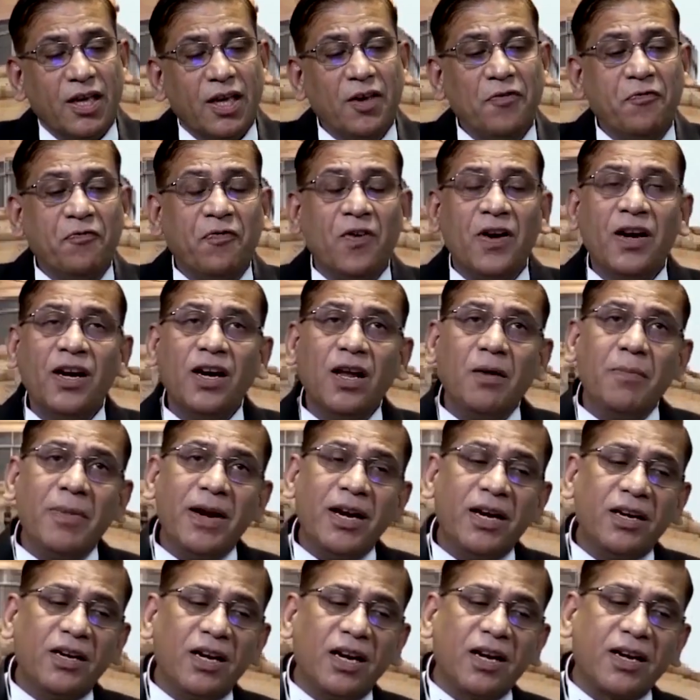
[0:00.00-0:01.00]
If
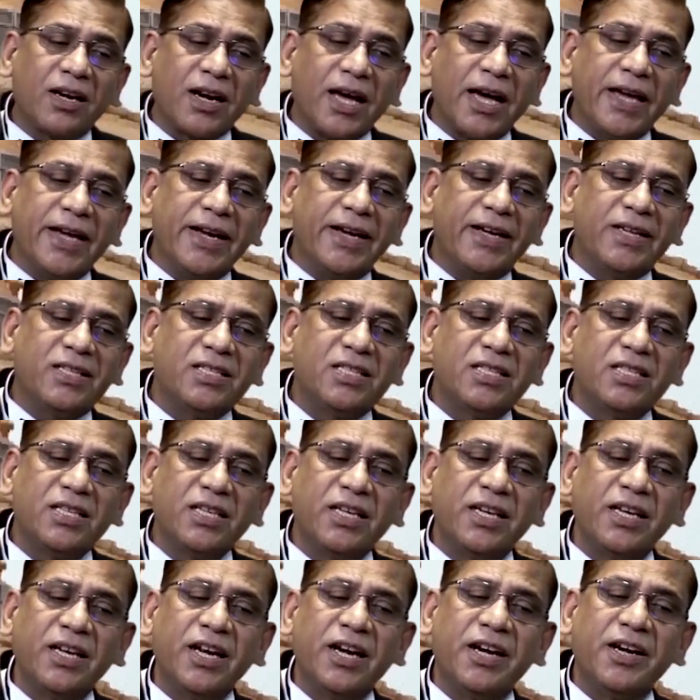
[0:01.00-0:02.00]
fundamental rights
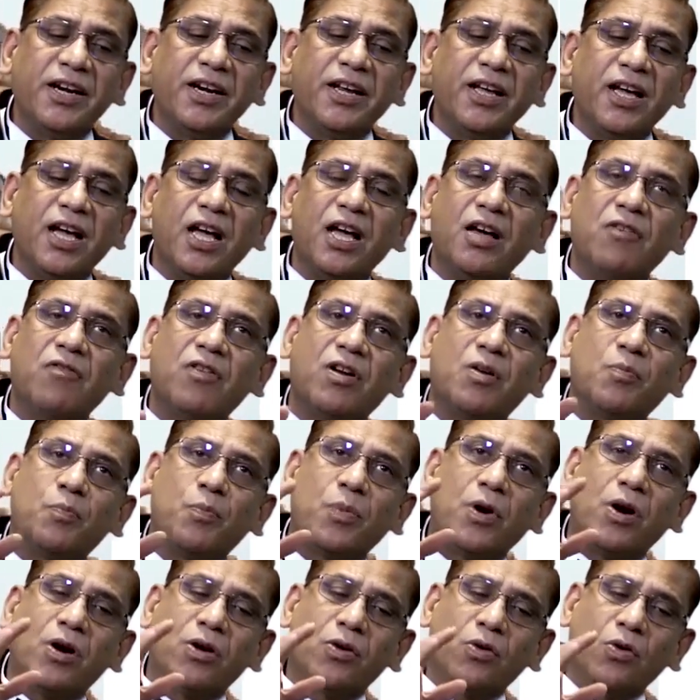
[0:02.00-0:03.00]
in India were
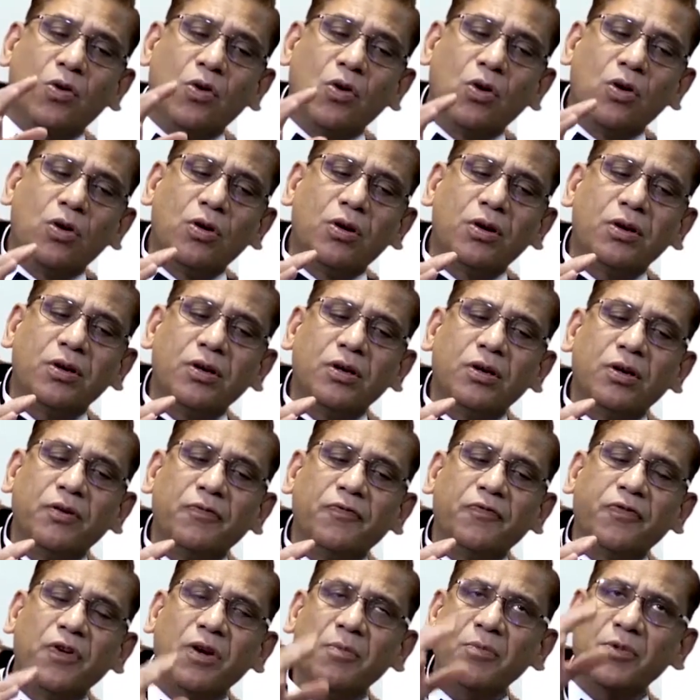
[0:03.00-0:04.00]
borrowed
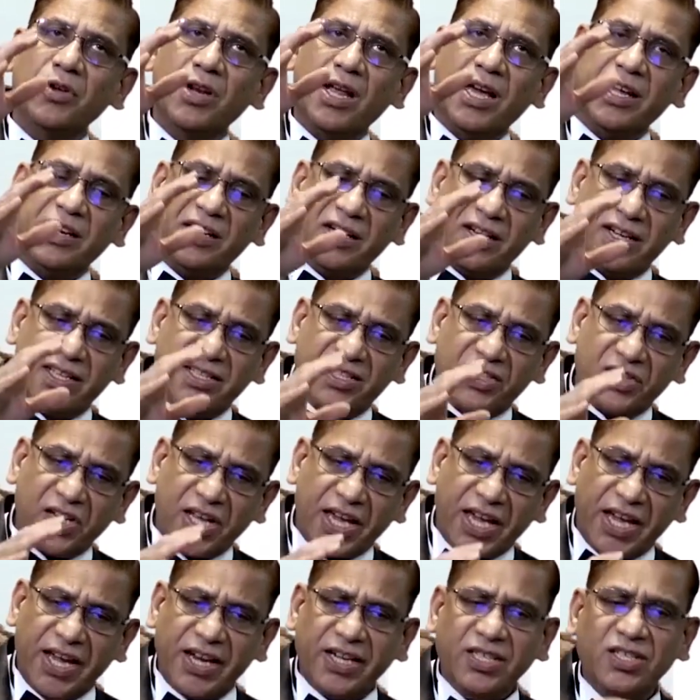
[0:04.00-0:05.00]
from United
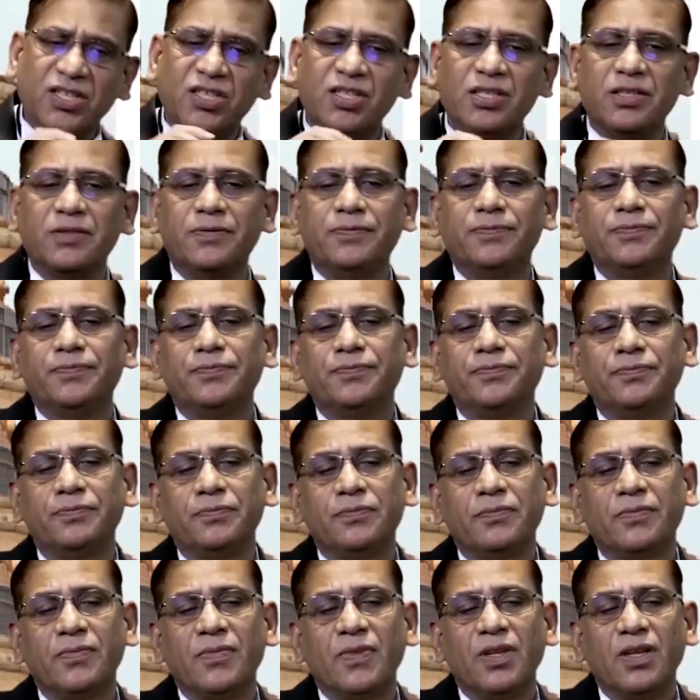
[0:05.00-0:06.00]
States,
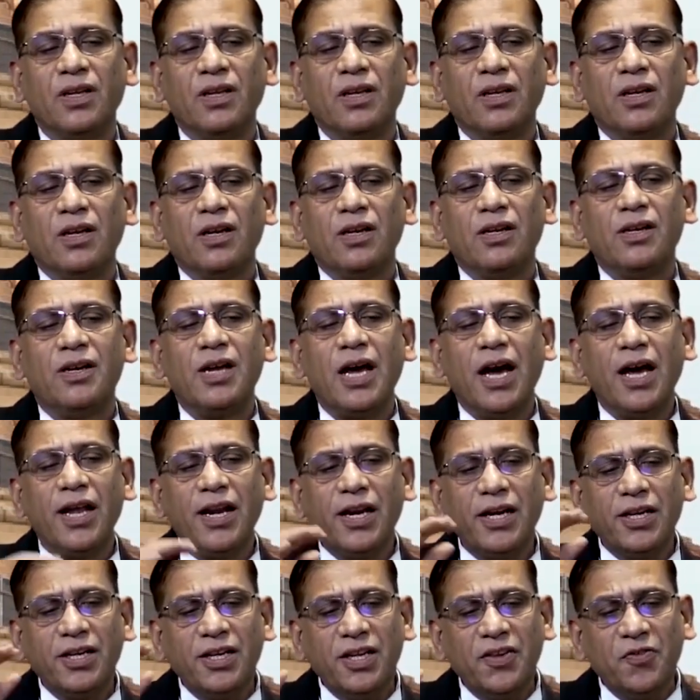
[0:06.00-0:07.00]

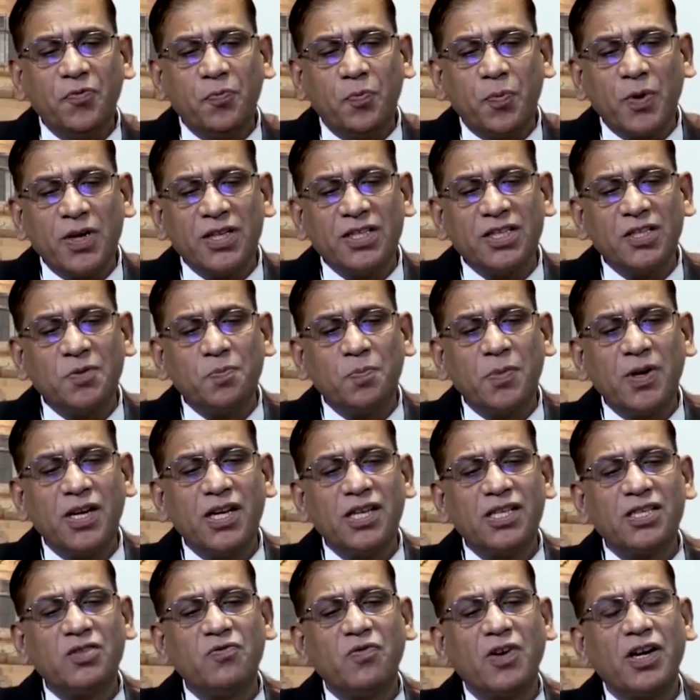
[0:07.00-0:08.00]
directive
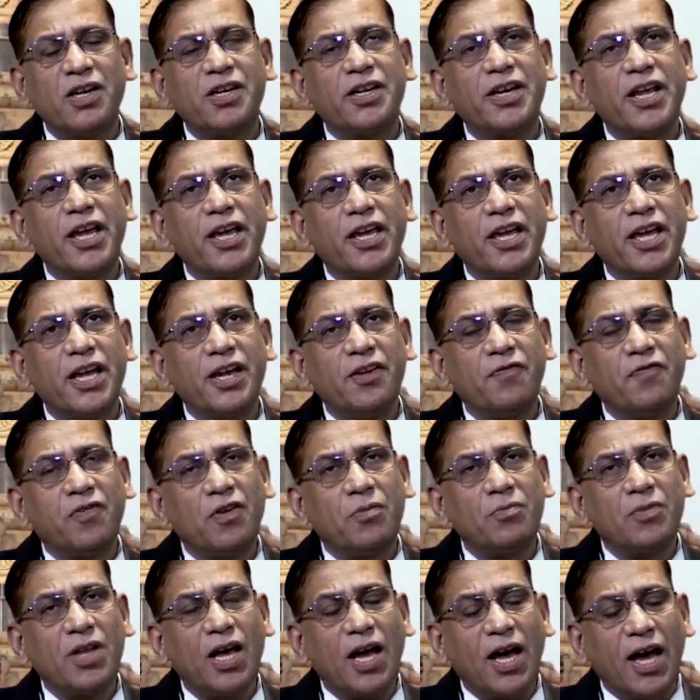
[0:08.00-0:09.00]
principles were taken
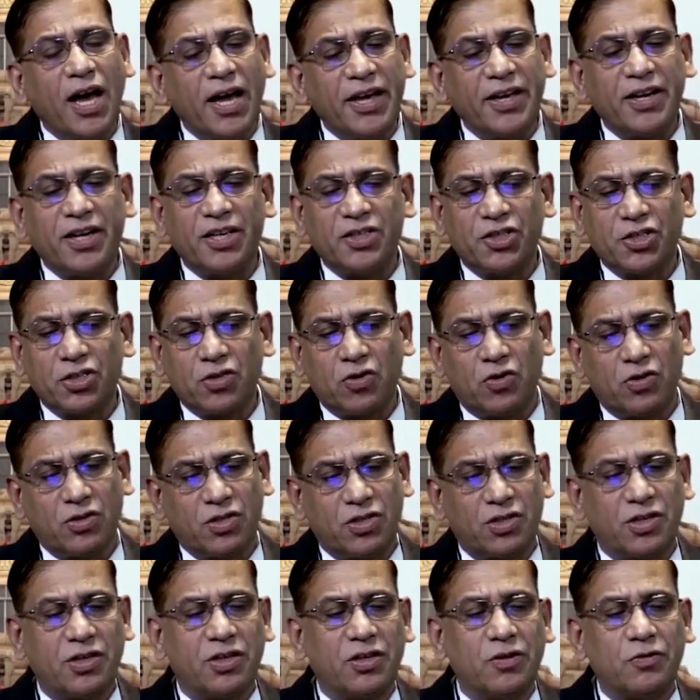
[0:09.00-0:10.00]
from the Irish
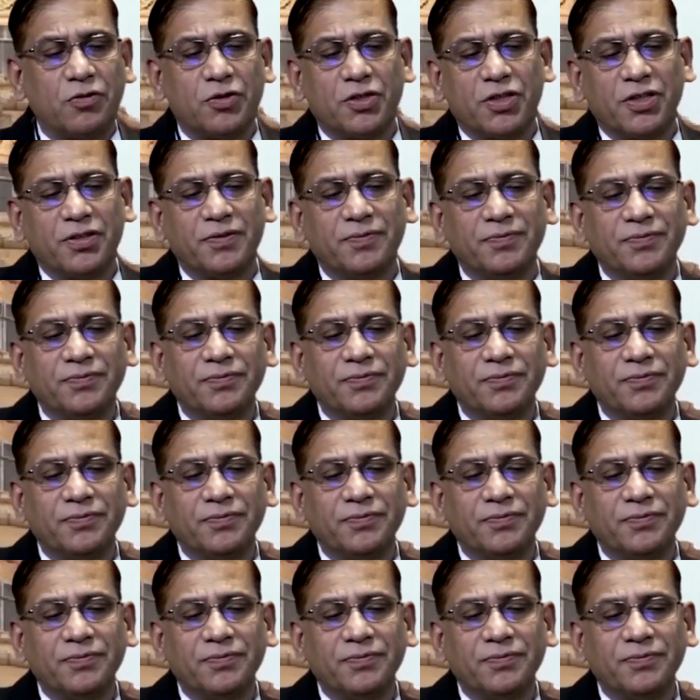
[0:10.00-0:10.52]
Constitution.